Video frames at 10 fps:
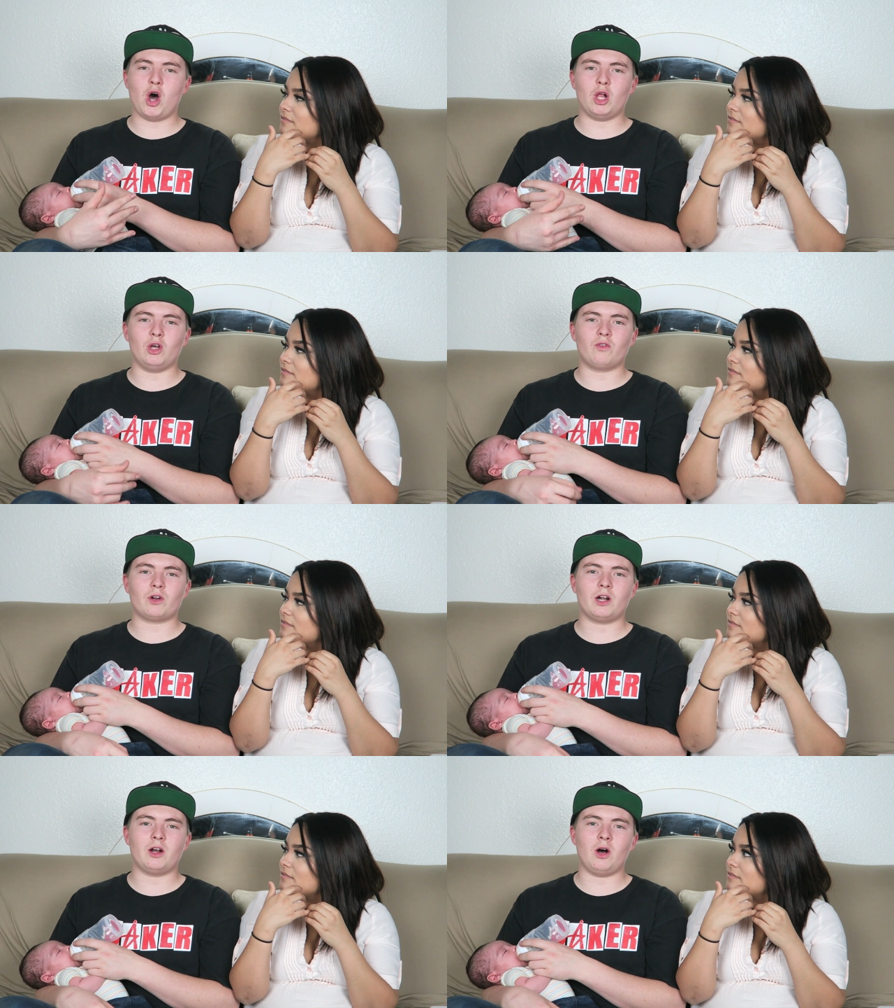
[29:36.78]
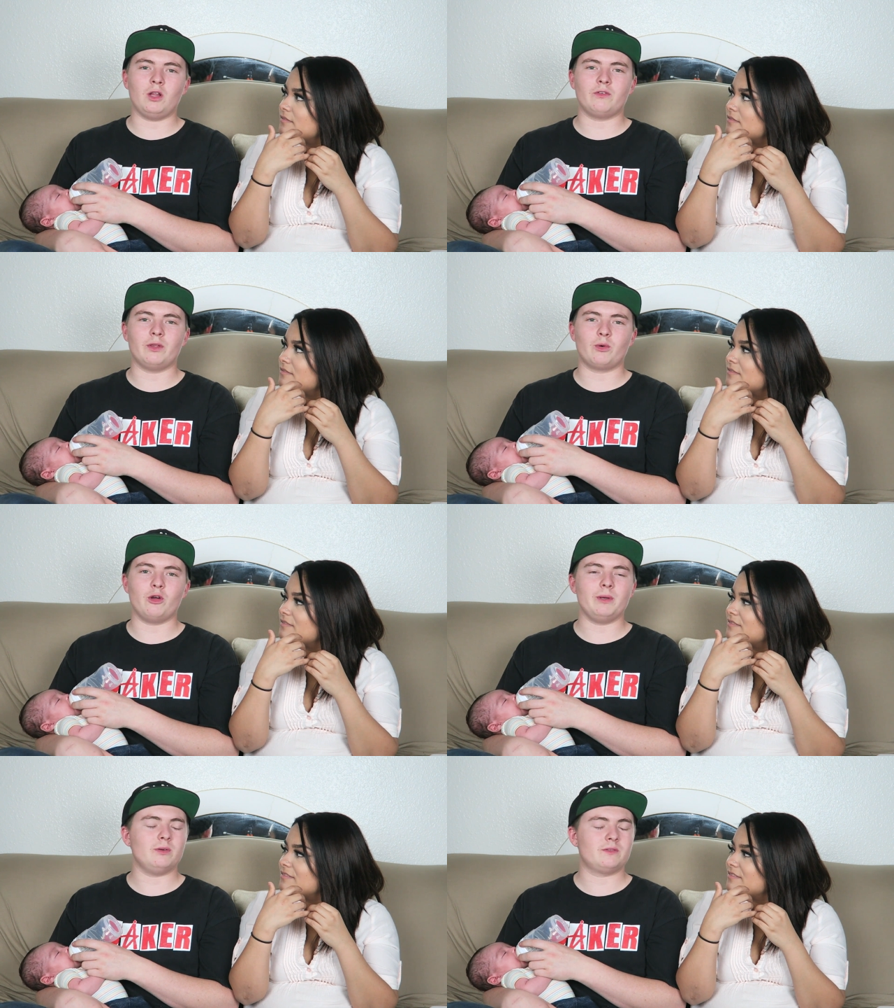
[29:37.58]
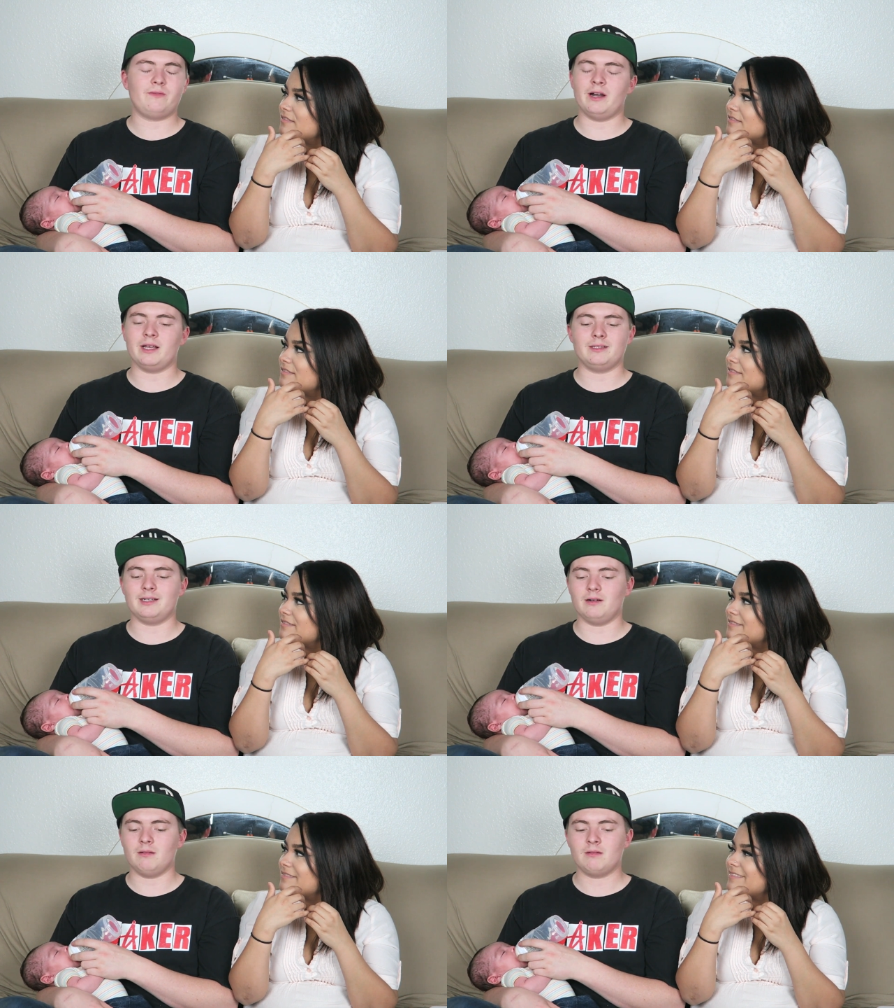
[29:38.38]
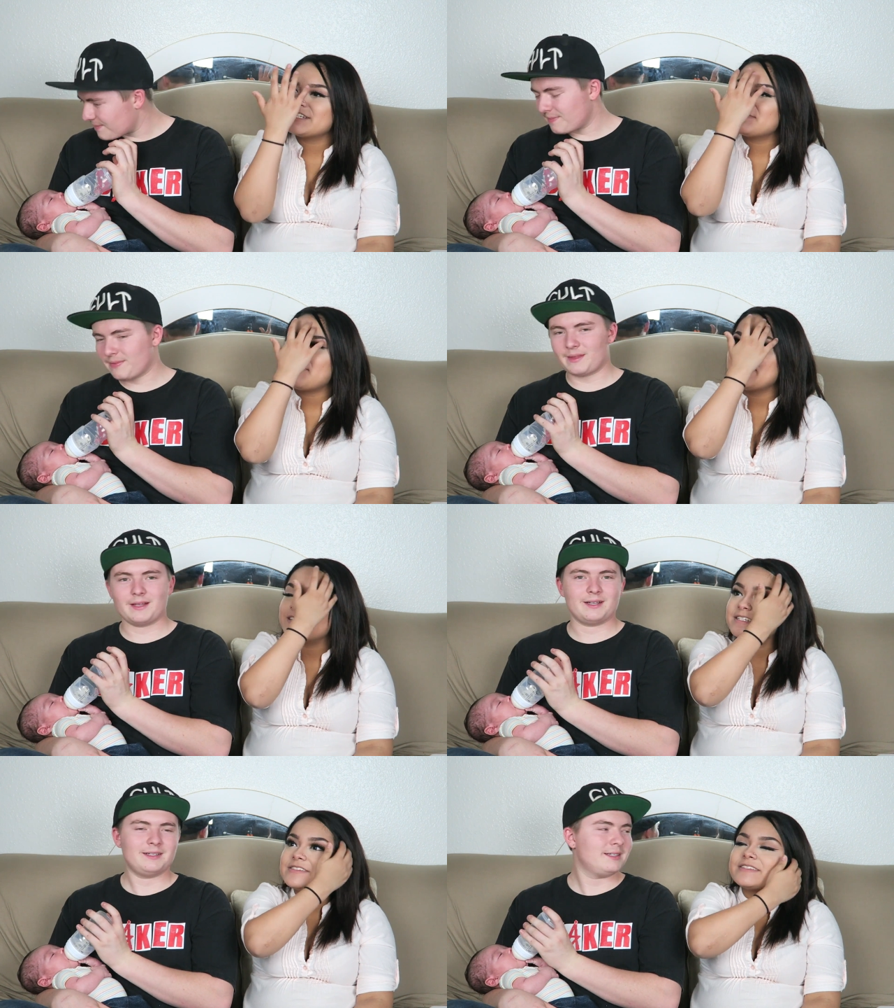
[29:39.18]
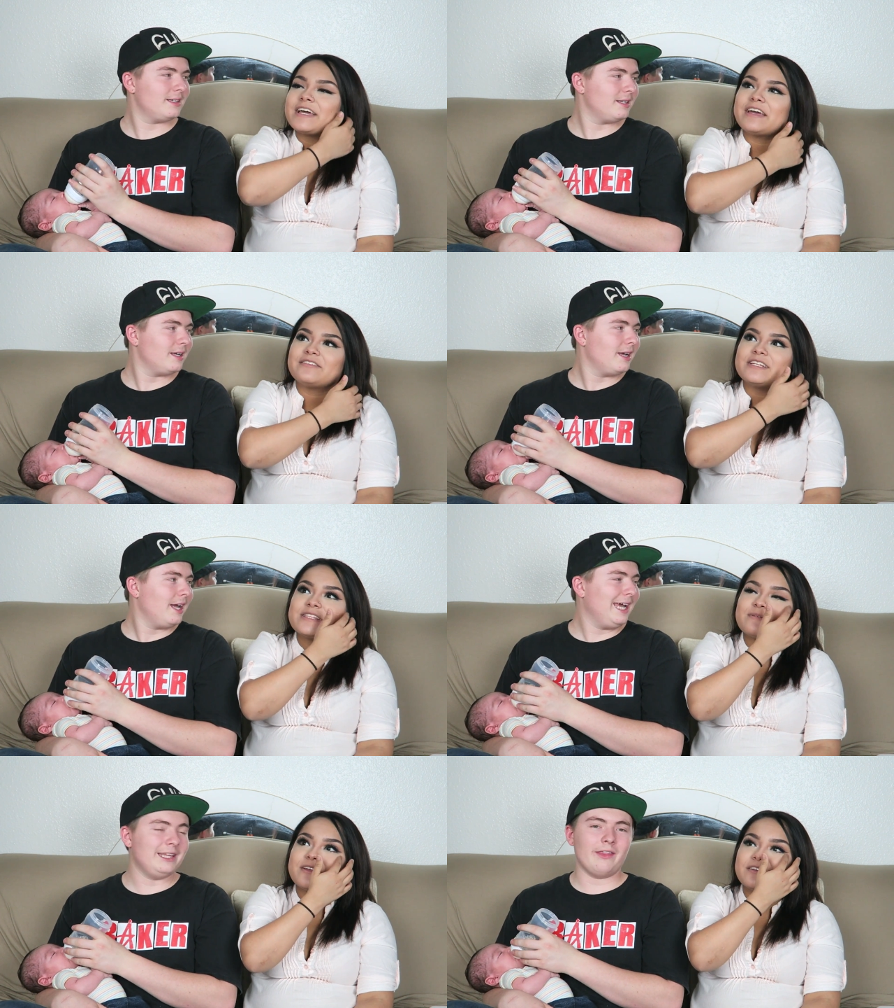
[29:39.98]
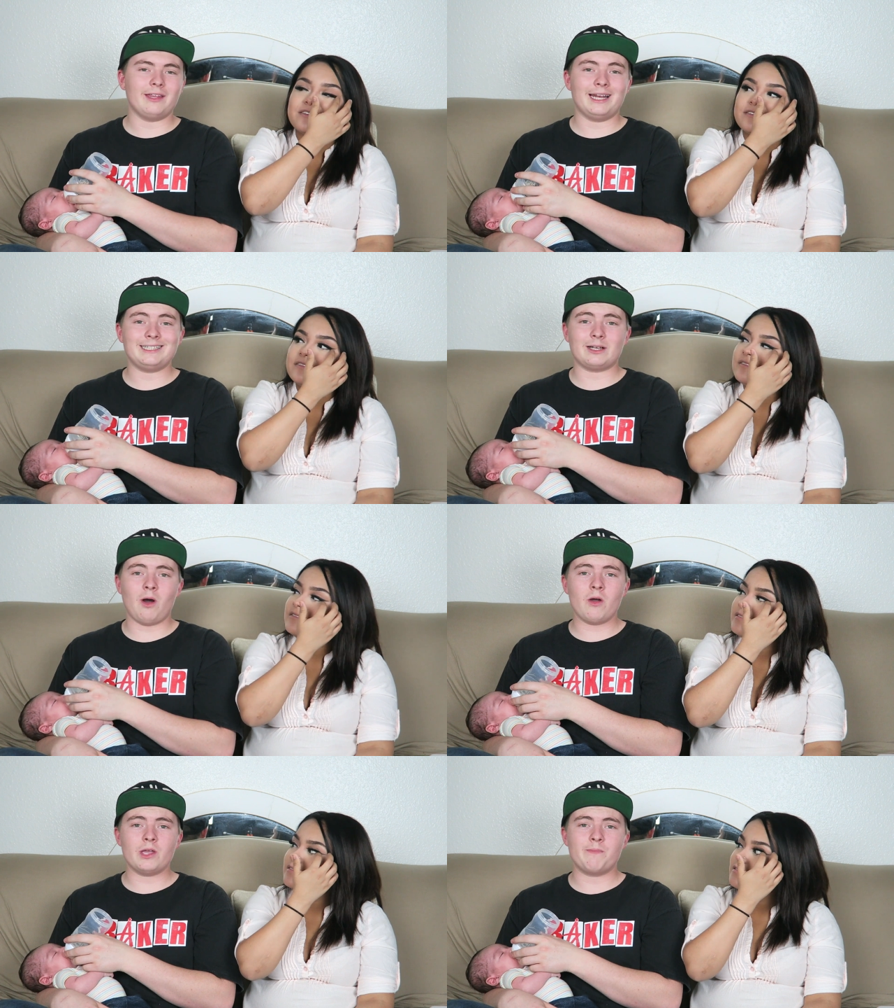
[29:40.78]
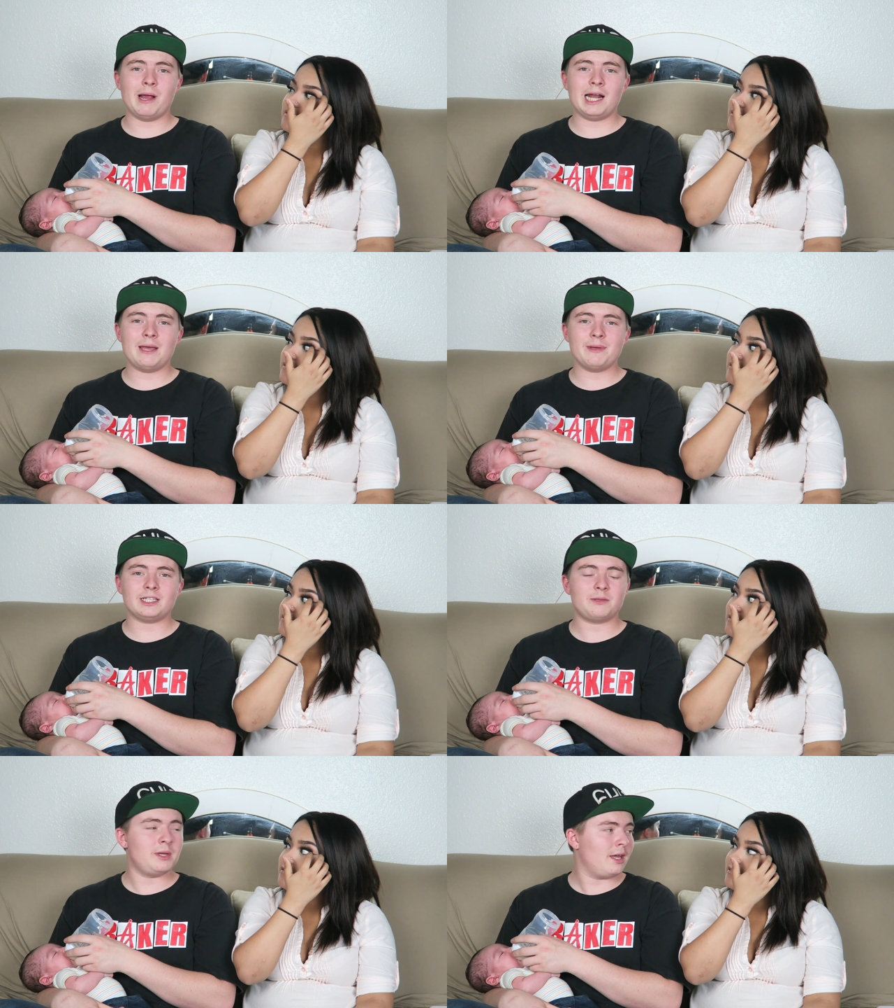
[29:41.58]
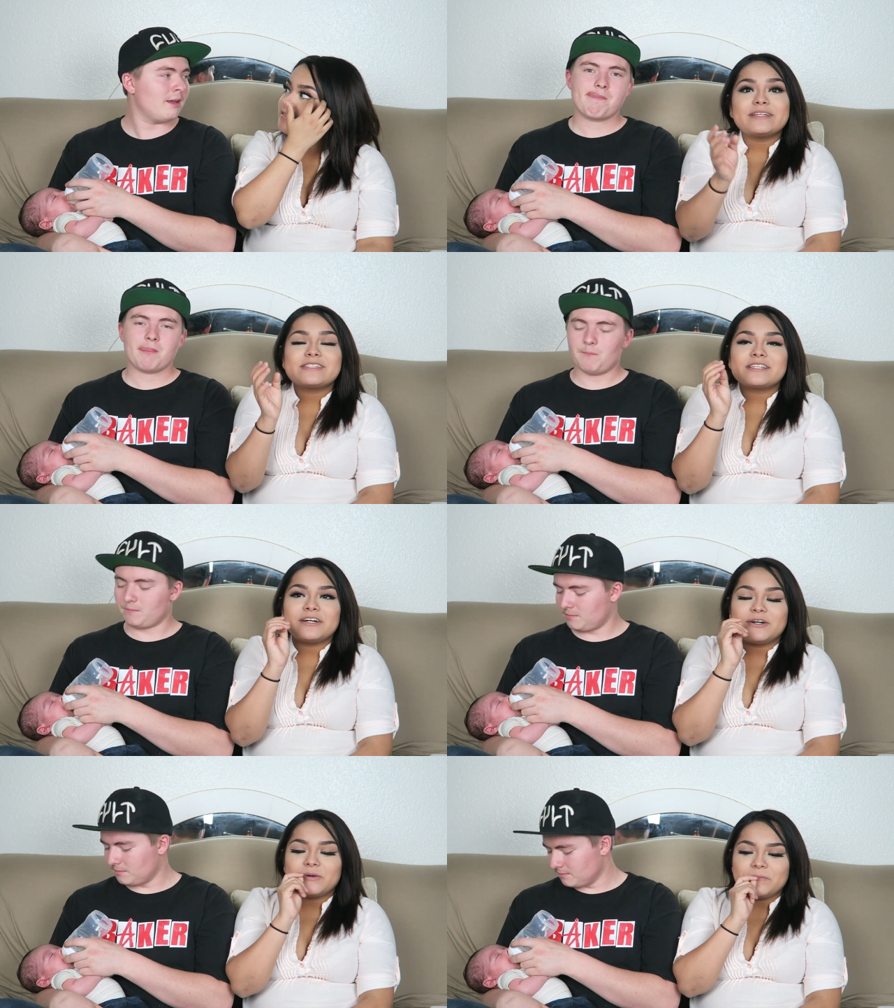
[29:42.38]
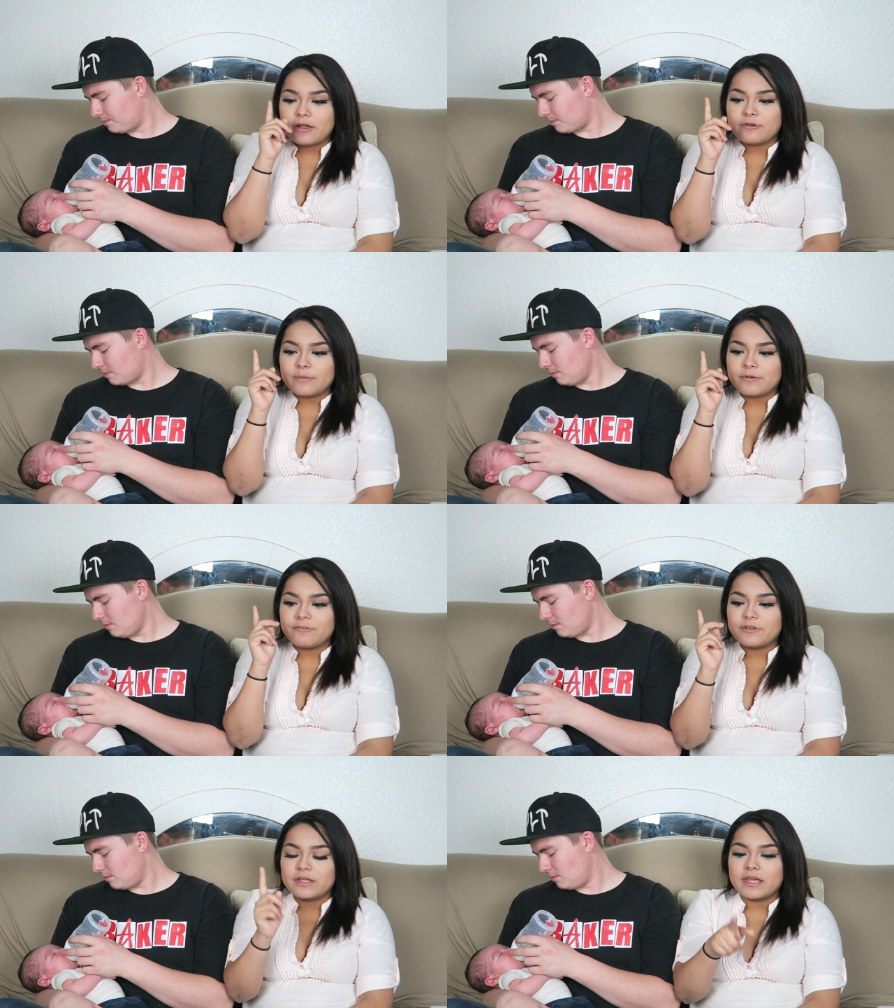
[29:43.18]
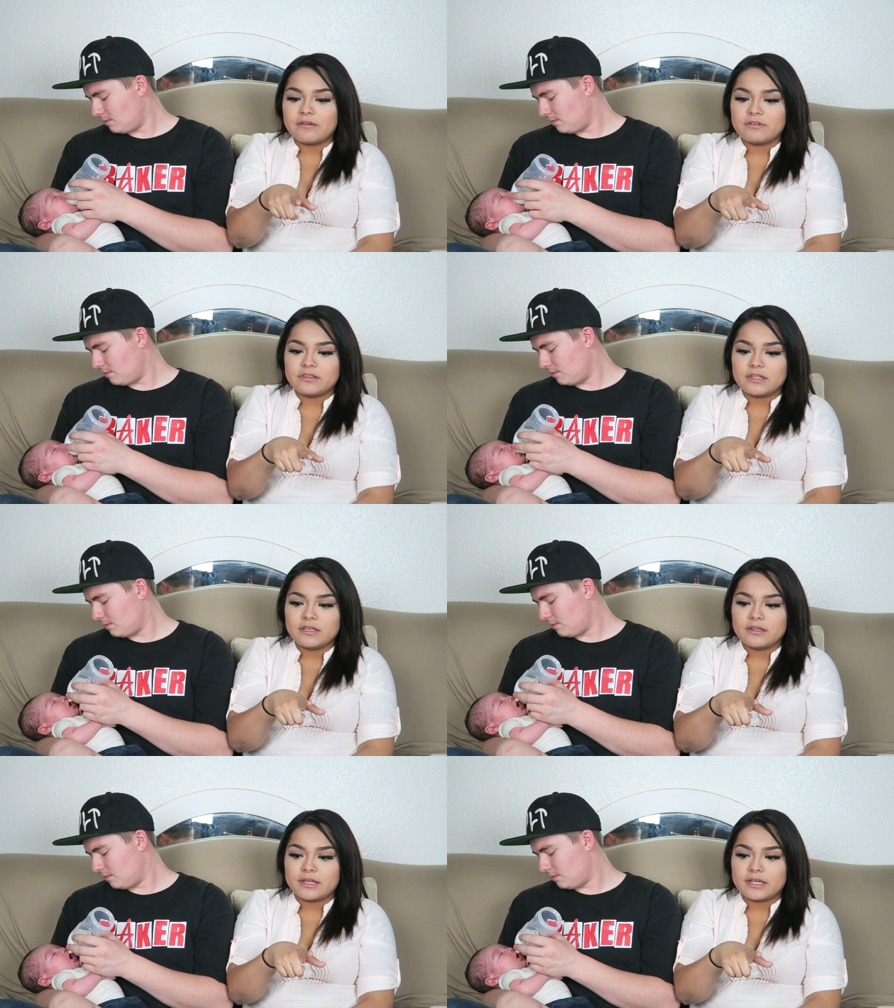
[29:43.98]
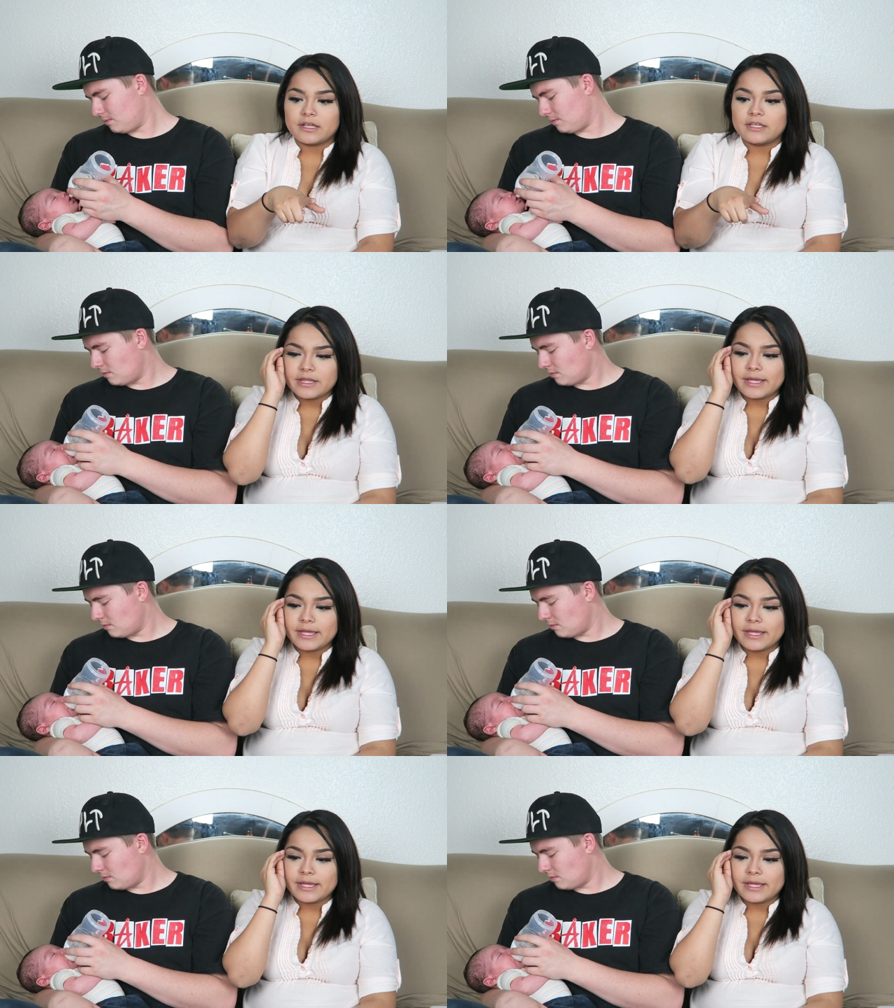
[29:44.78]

Speaker 1: all over her and all over the room. It was funny as hell.
Speaker 2: She probably deals with that every day. And that
Speaker 1: lady's like, oh, you barely missed me.
Speaker 2: But so I remember feeling everything. Like I